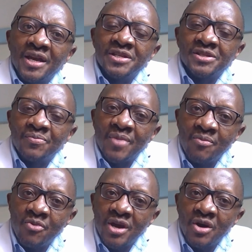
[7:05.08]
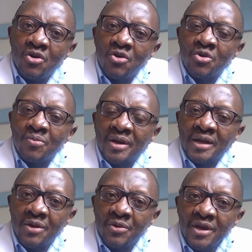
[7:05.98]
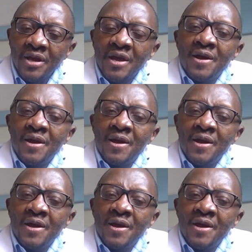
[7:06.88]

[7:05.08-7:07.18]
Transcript: in Zimbabwe or Malawi,